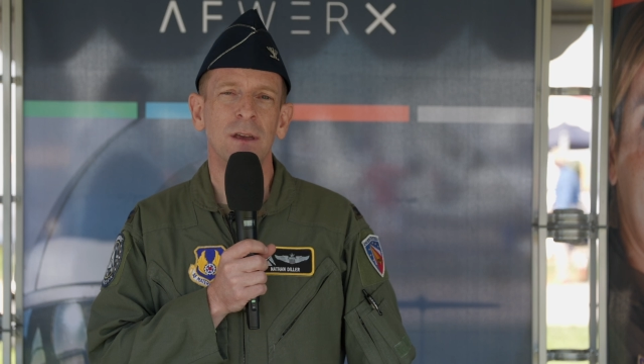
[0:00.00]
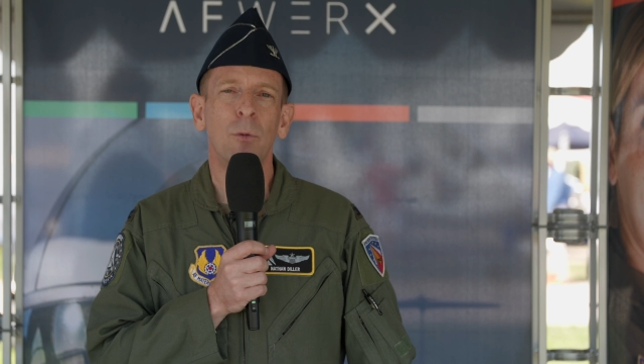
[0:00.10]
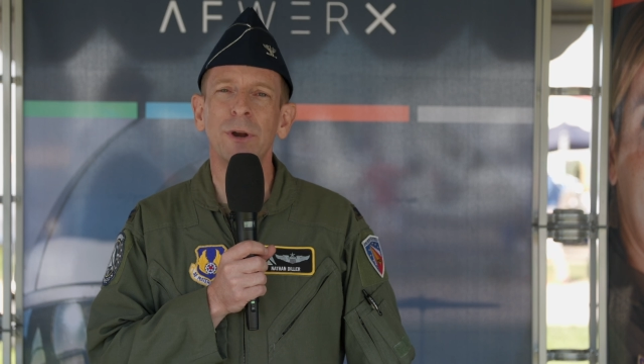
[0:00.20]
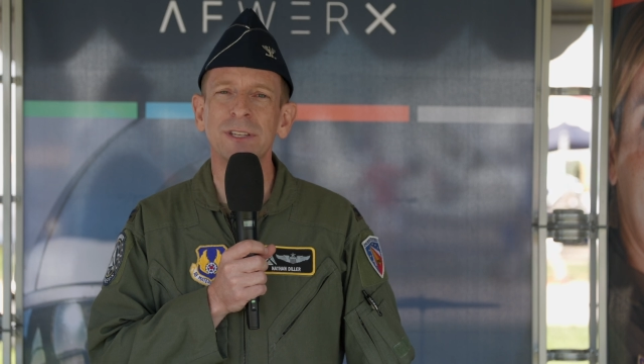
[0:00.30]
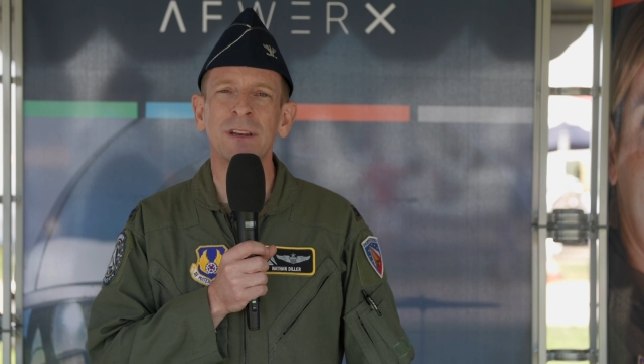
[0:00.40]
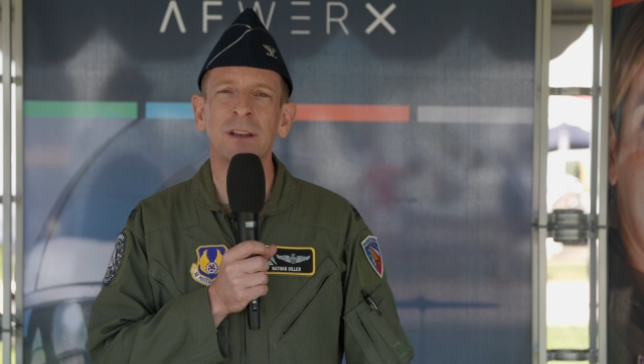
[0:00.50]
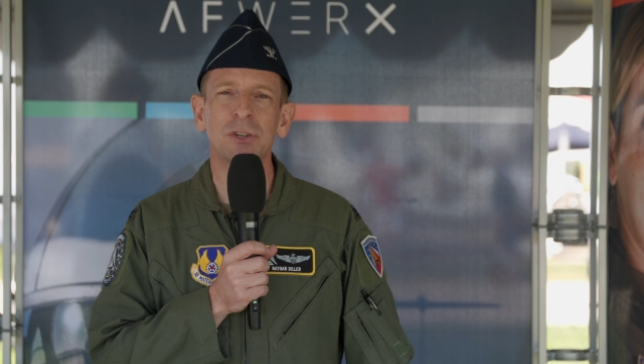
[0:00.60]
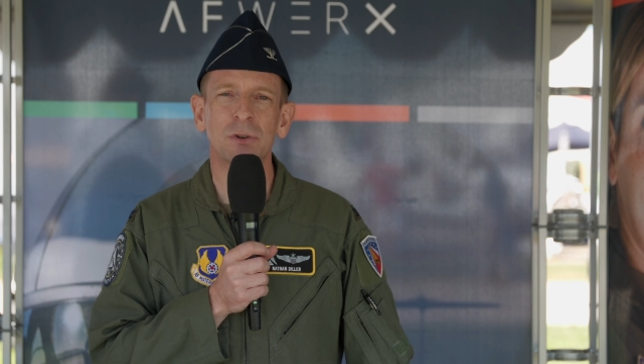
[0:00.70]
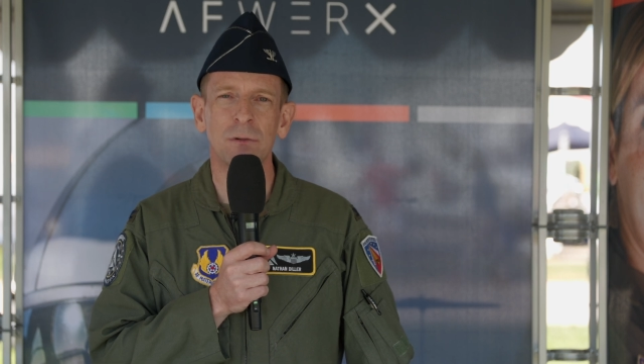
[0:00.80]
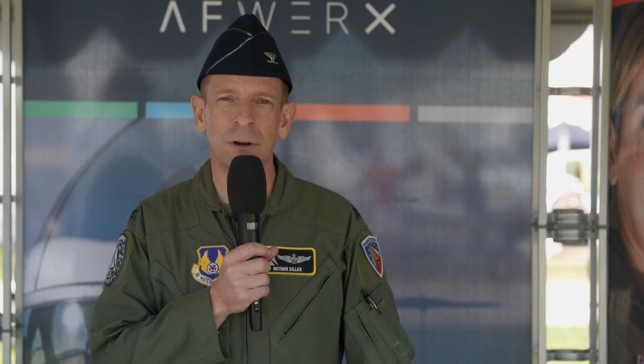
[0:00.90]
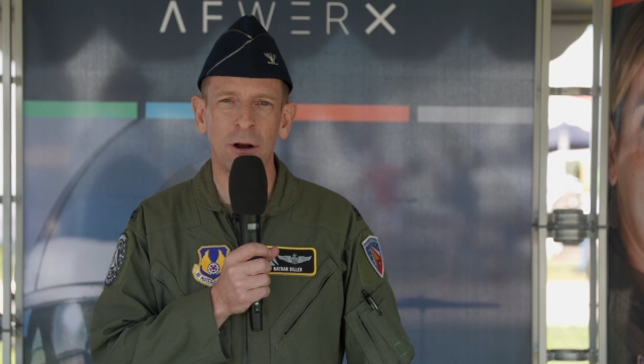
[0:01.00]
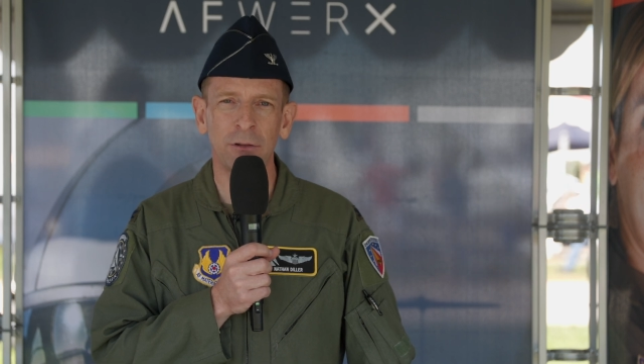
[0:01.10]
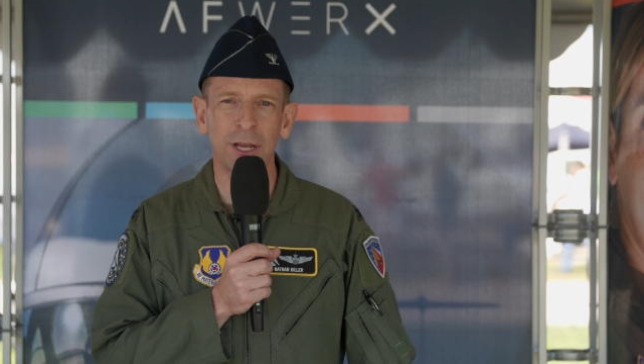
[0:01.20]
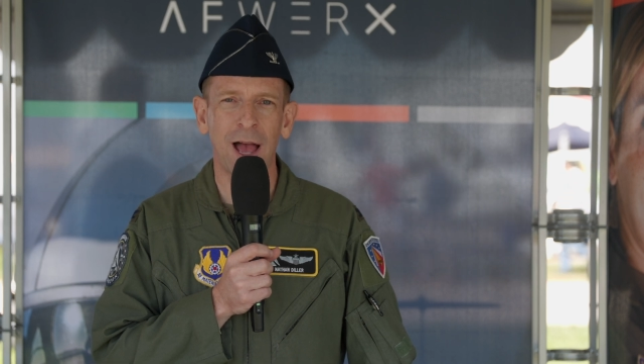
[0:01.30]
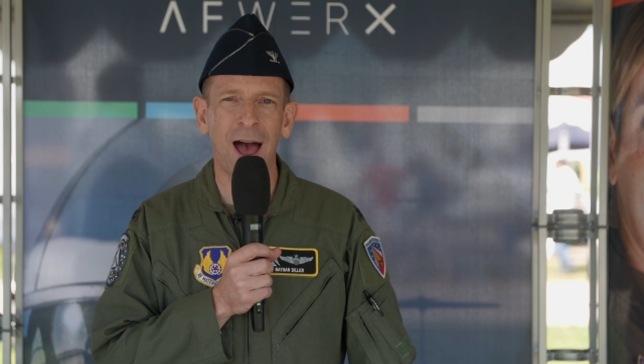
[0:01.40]
what is an
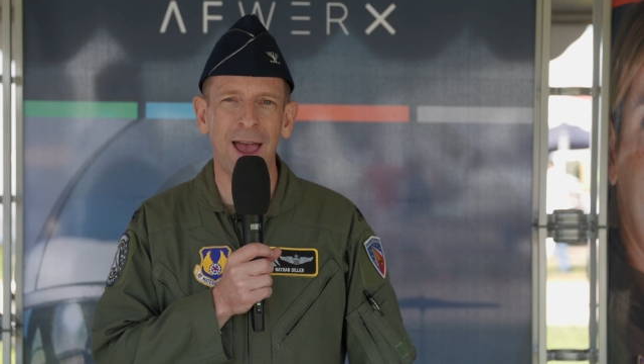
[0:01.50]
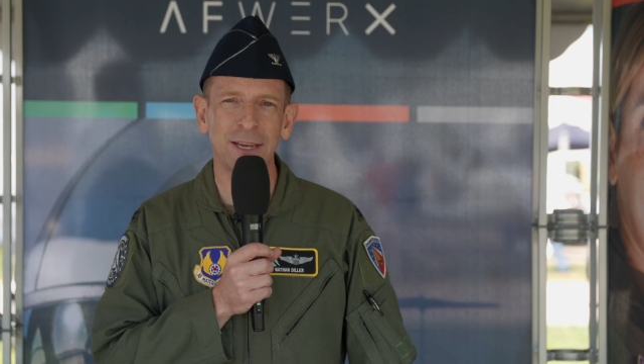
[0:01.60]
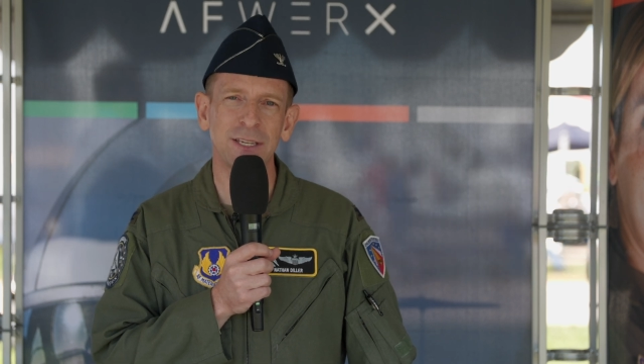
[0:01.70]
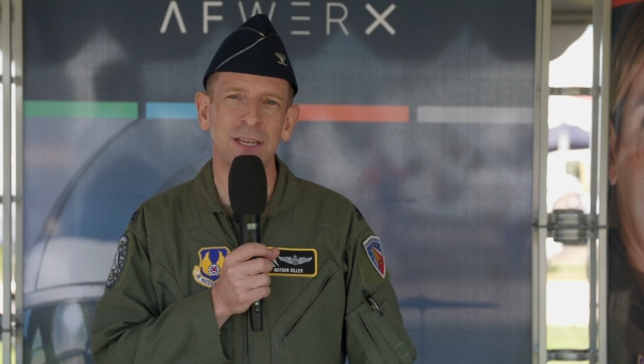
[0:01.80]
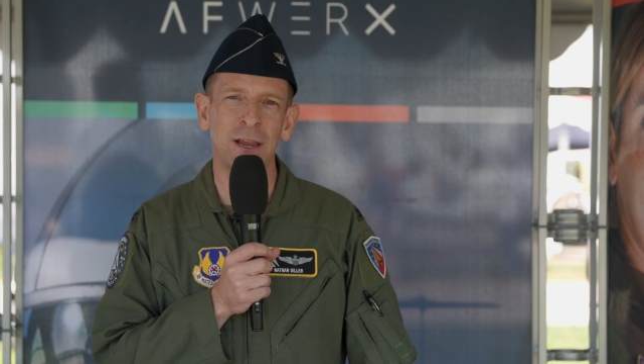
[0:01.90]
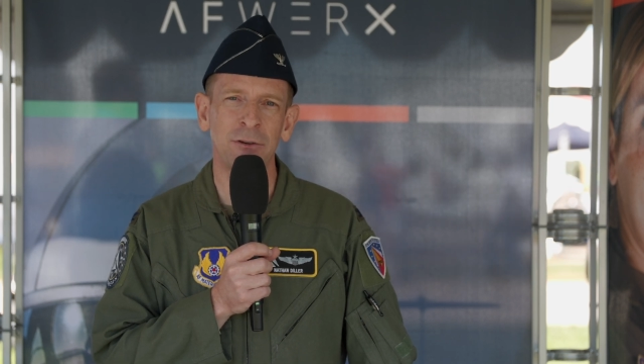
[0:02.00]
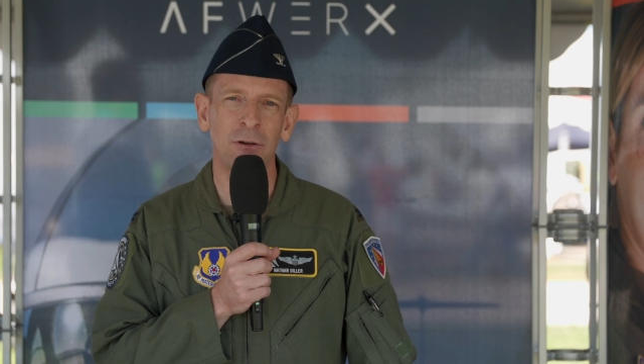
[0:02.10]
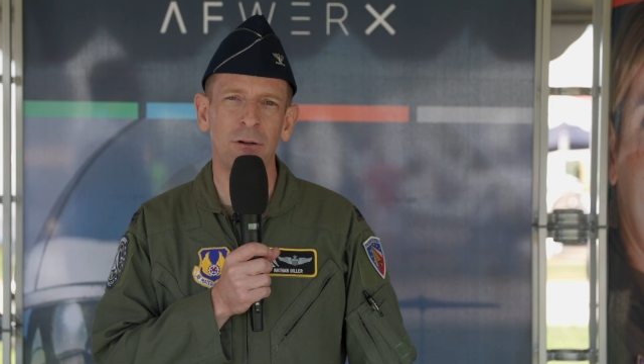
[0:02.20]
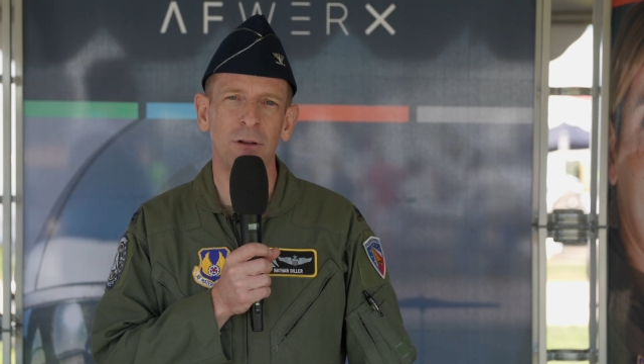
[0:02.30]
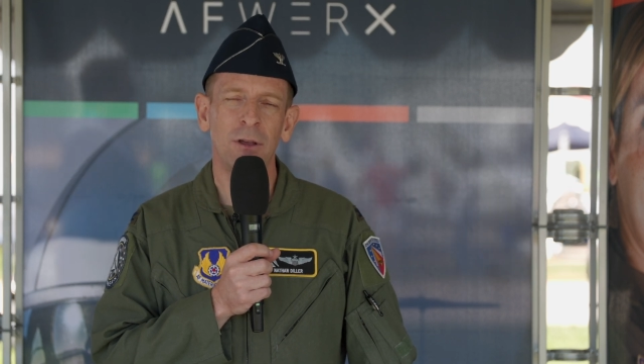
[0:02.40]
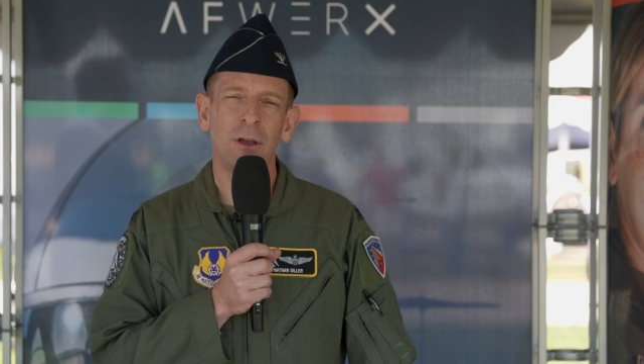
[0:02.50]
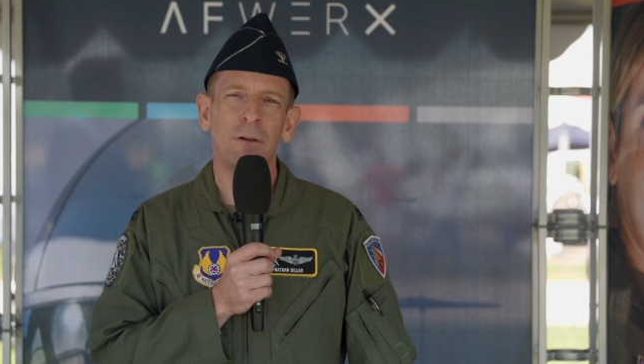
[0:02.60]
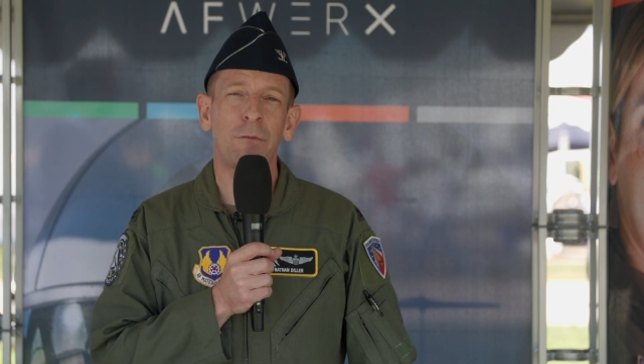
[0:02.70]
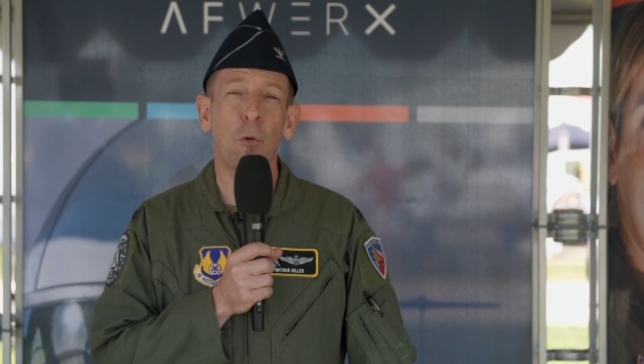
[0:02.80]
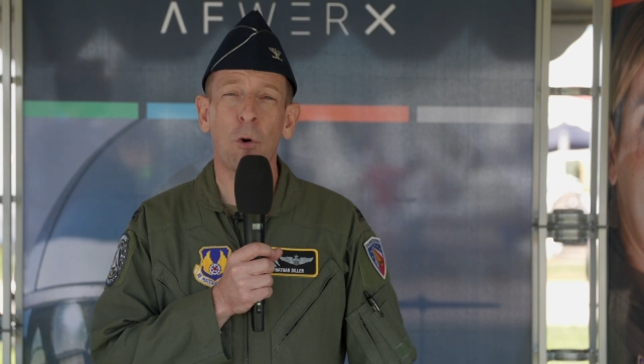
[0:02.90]
extraordinarily high standard
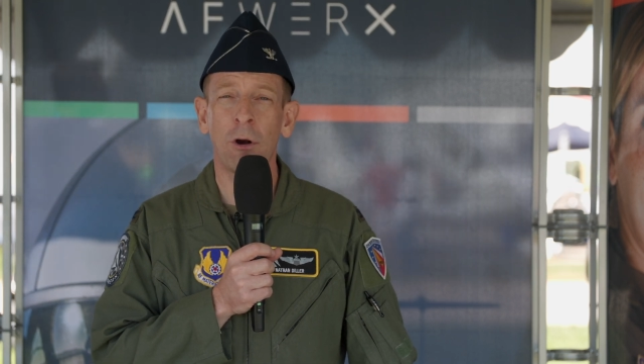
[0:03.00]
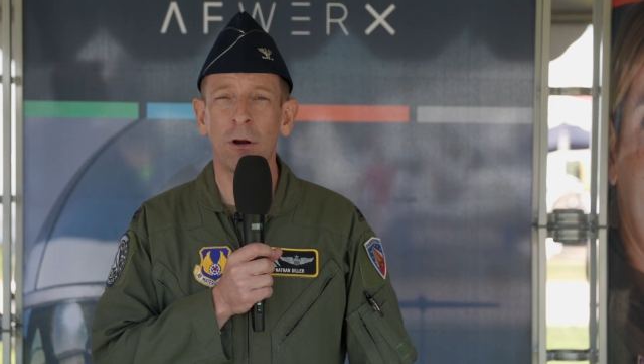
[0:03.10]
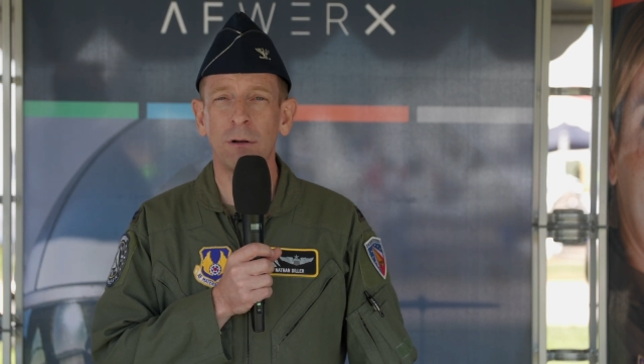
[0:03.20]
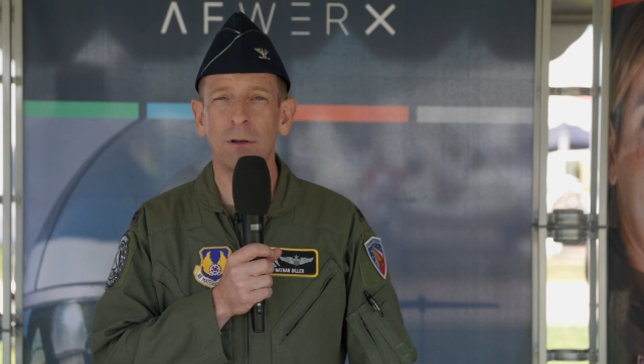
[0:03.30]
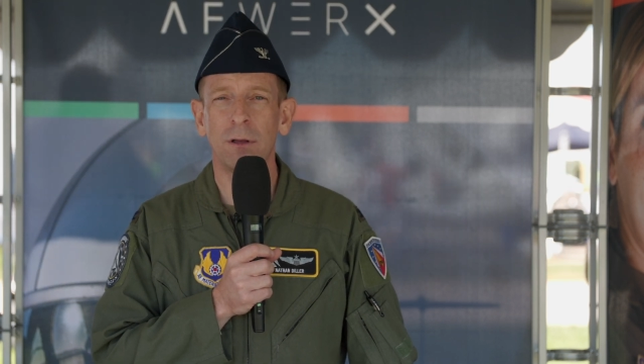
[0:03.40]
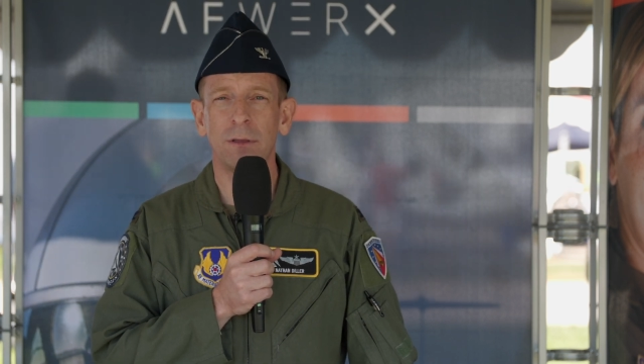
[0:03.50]
for